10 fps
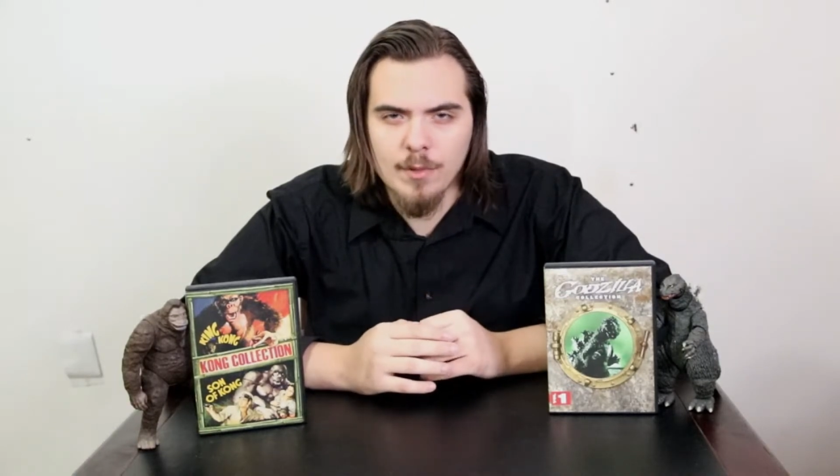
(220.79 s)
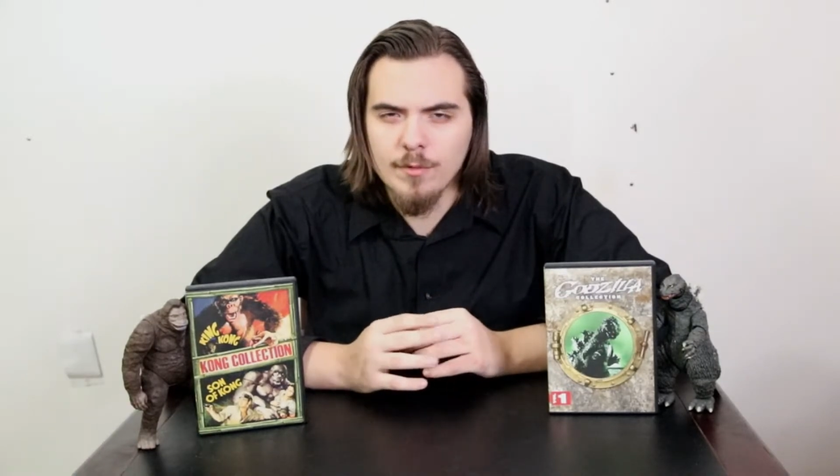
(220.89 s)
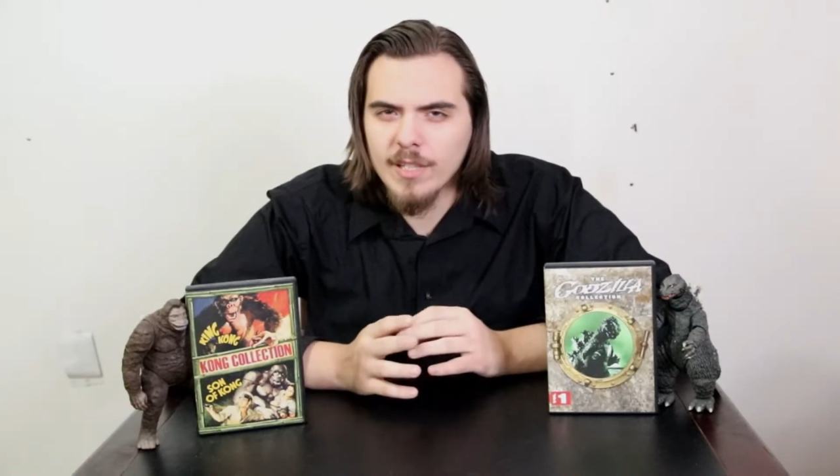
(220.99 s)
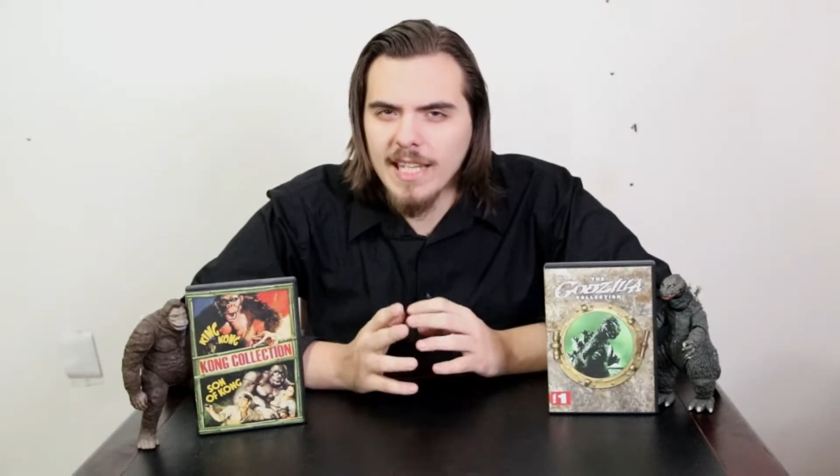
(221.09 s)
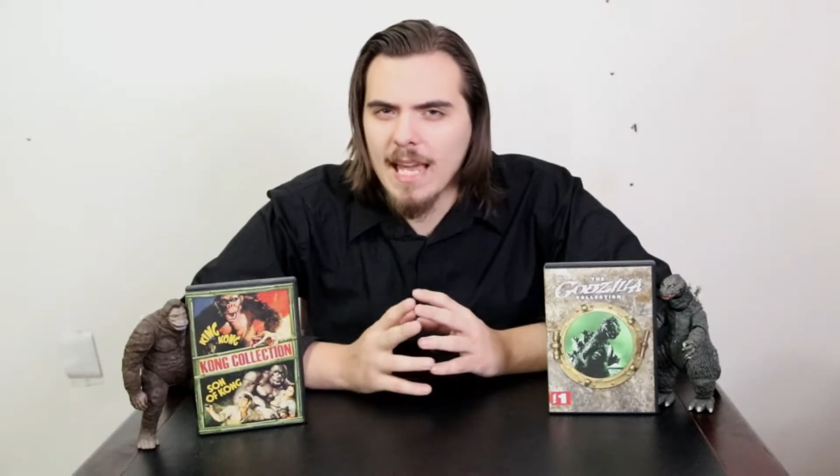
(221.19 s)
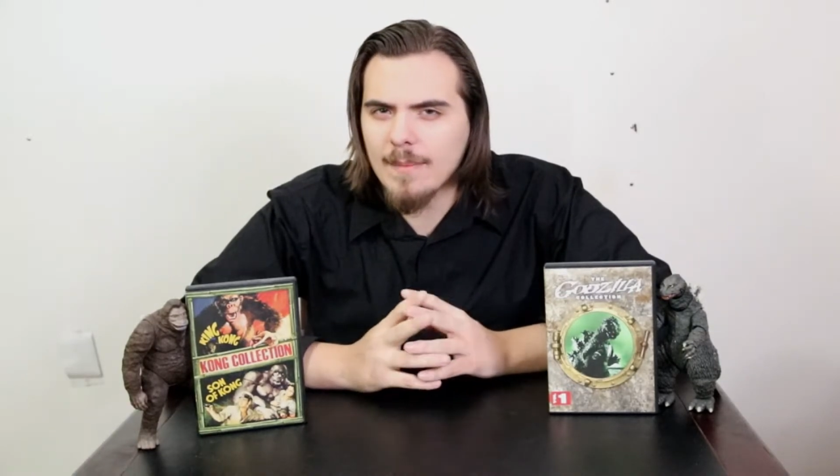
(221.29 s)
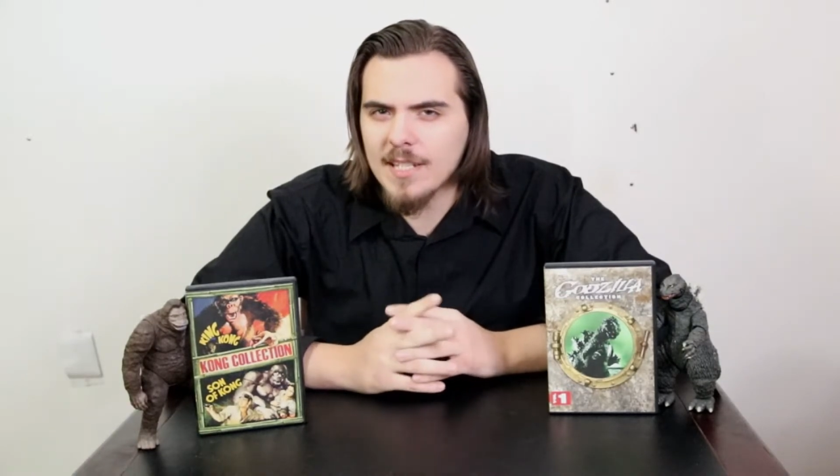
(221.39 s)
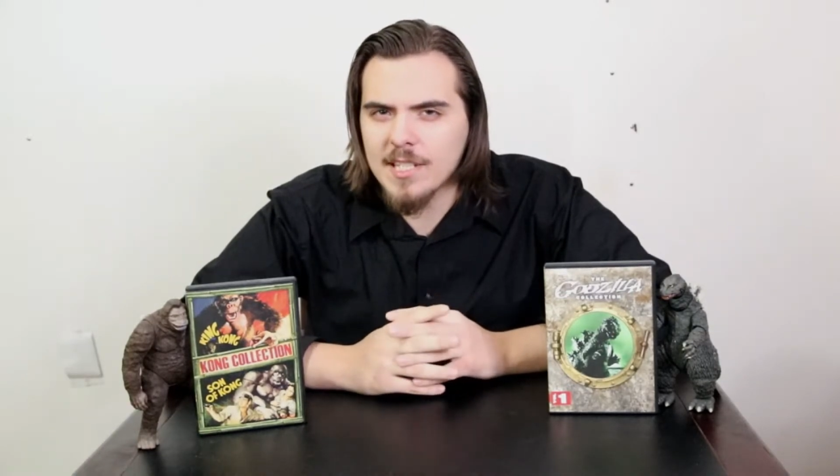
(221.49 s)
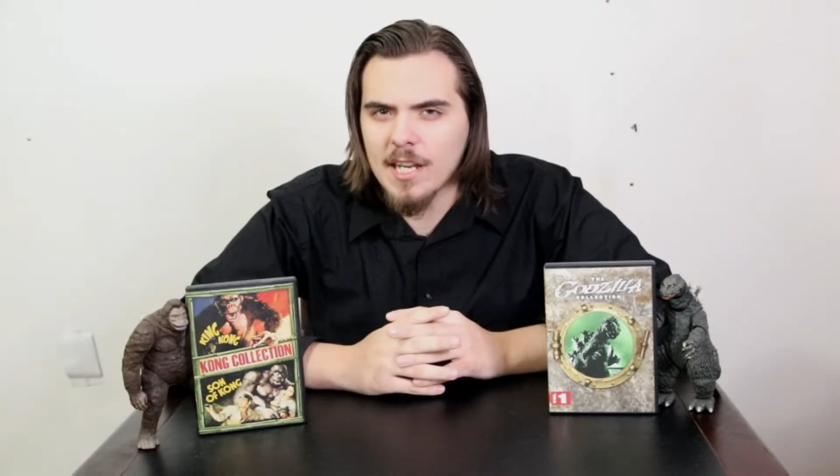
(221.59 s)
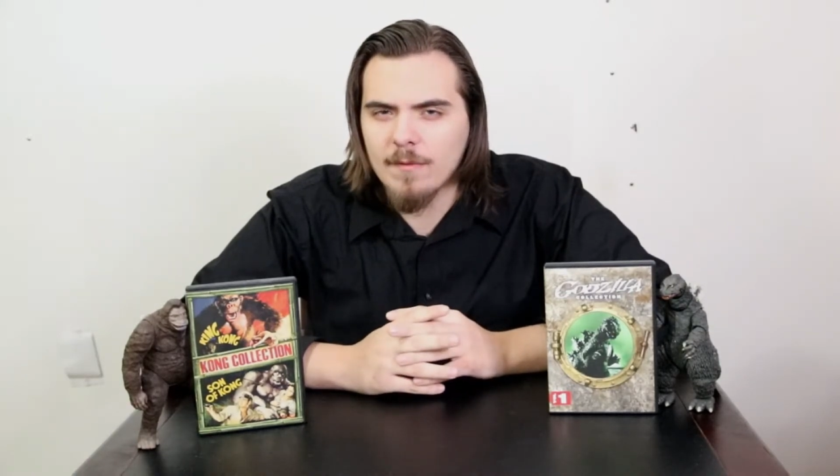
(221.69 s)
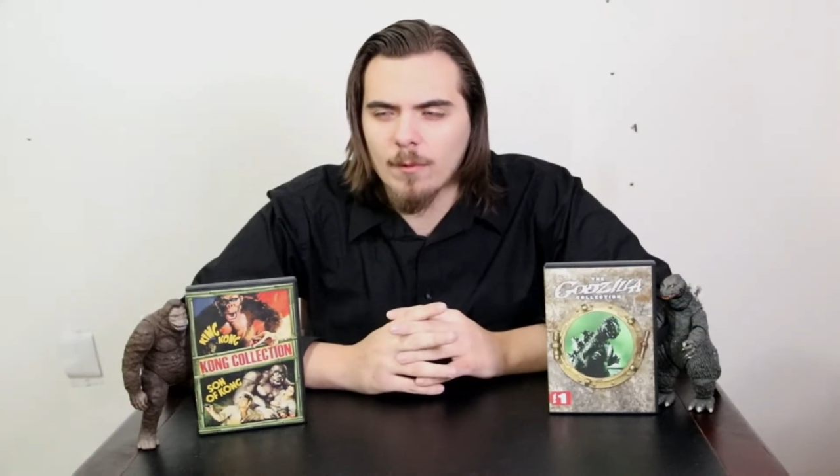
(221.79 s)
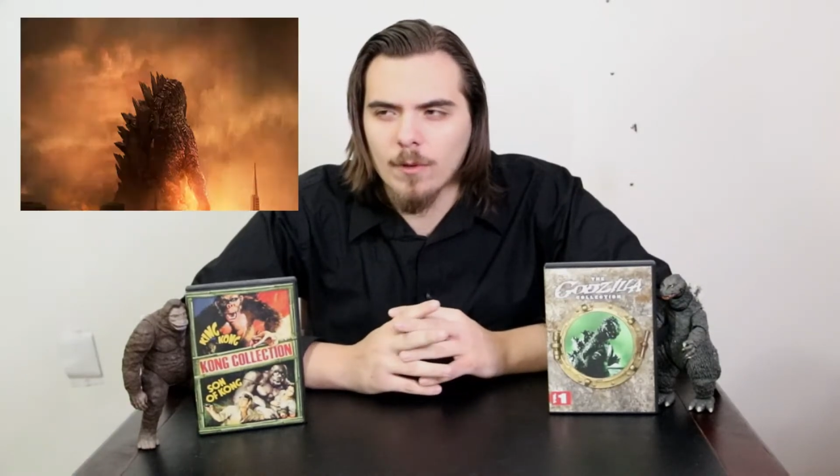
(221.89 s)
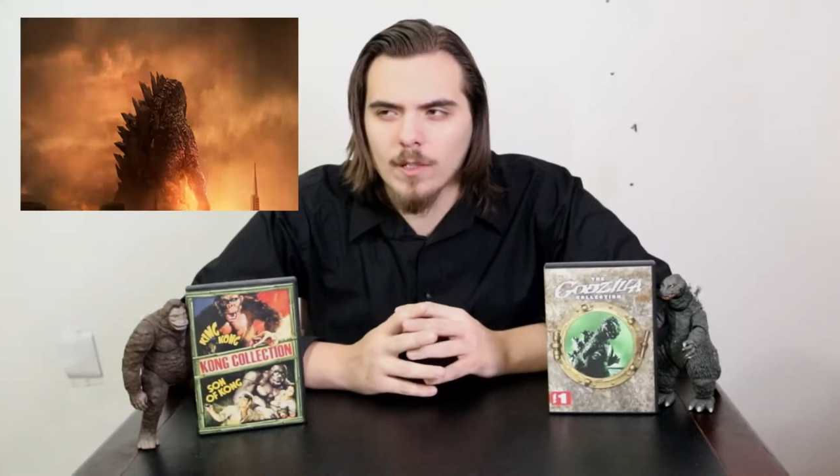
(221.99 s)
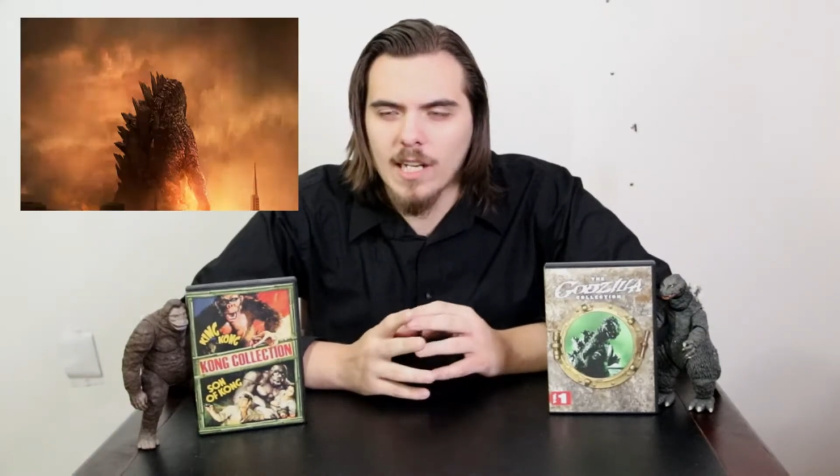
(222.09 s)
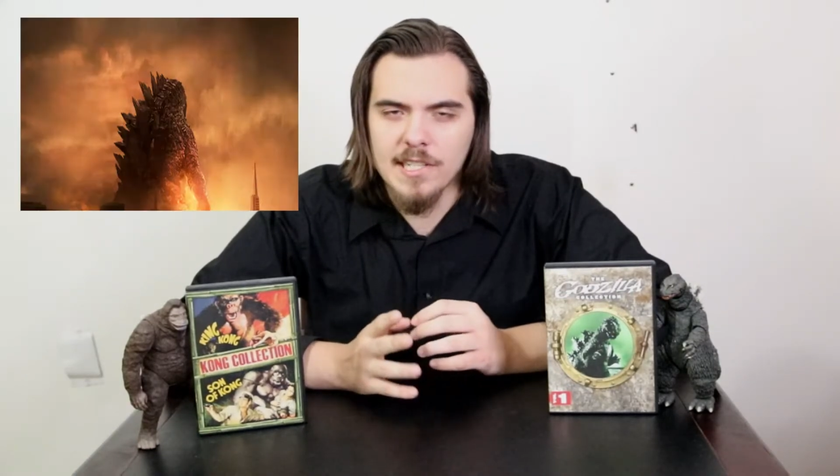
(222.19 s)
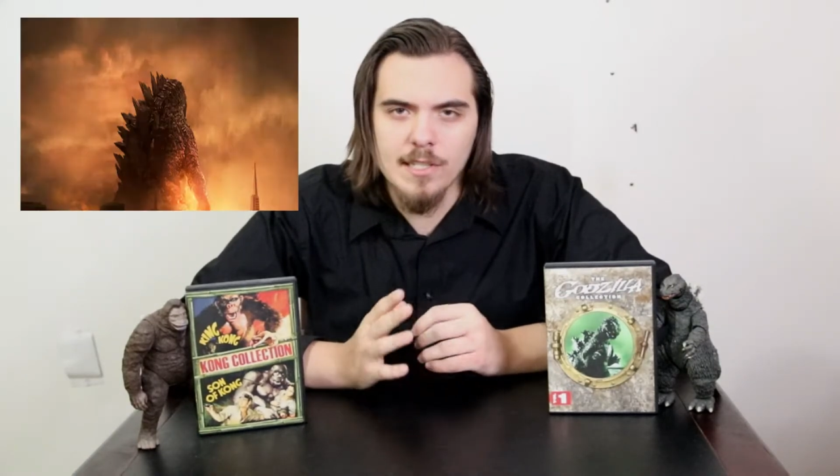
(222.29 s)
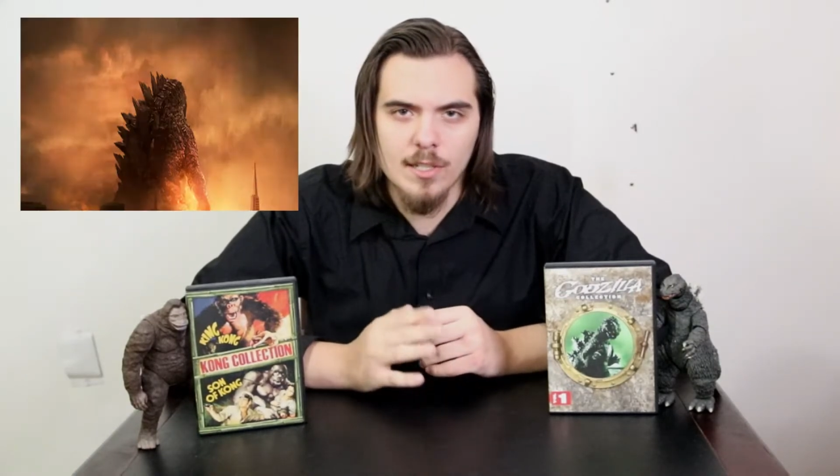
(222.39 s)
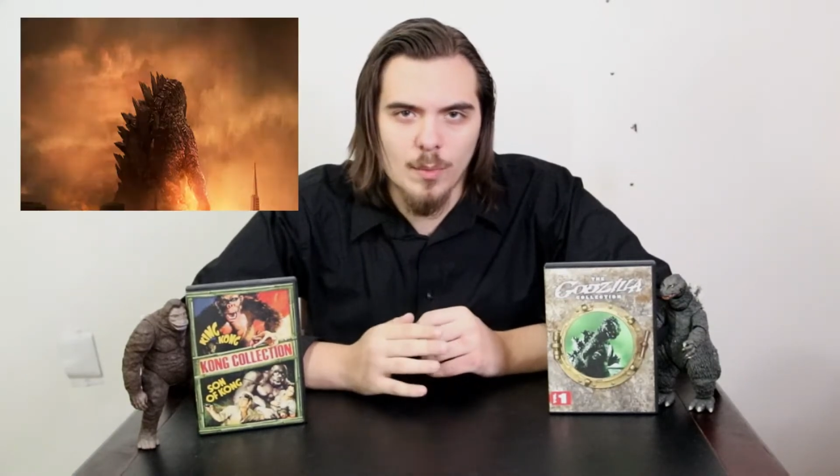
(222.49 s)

which really can't be said for Godzilla